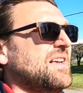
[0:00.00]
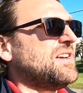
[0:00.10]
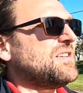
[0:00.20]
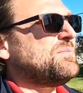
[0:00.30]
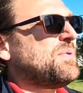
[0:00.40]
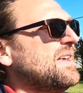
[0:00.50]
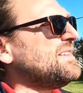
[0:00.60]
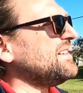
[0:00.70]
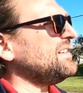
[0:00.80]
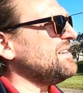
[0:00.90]
Because
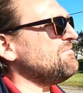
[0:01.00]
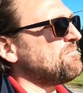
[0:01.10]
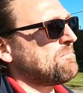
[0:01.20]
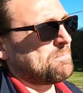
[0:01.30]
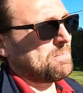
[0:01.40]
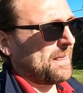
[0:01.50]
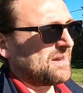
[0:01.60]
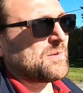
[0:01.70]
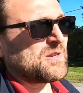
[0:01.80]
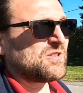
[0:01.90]
basically,
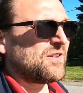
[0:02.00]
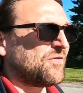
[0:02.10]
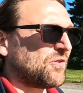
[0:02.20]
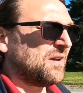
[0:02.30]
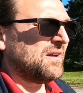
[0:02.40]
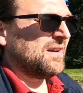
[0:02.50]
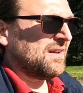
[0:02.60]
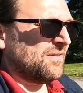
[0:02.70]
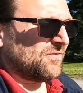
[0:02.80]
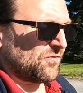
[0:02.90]
especially for
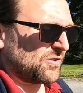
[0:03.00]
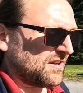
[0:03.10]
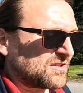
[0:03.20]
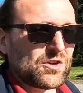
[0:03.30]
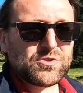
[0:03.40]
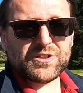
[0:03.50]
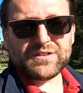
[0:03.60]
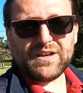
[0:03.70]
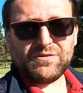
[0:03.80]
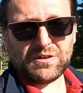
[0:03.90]
the
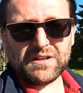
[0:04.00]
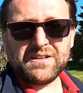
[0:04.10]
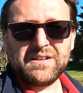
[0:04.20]
associate level,